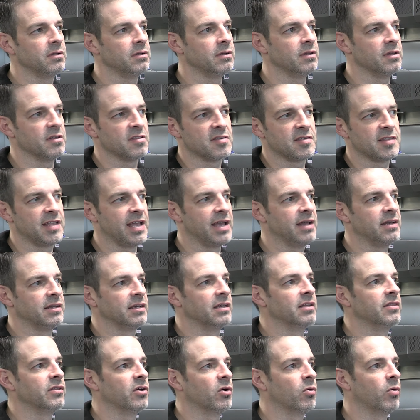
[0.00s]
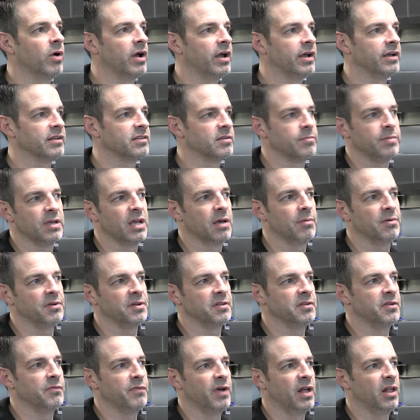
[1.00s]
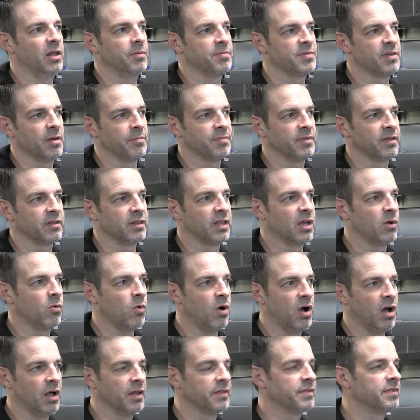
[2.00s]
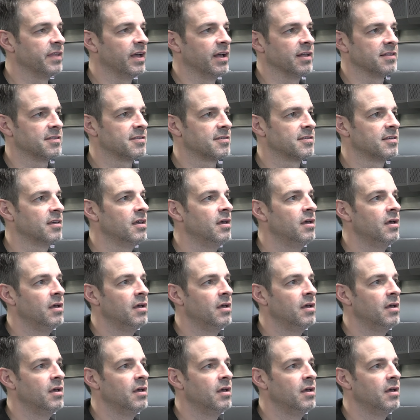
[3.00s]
is standing in their way to be able to develop something they want that's,